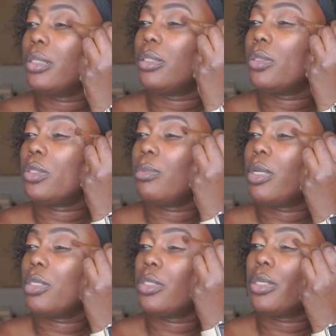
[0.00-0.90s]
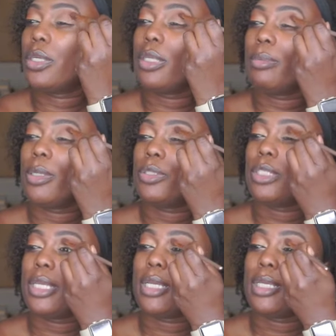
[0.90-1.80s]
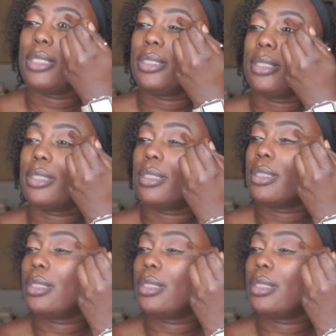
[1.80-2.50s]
So small circular motions.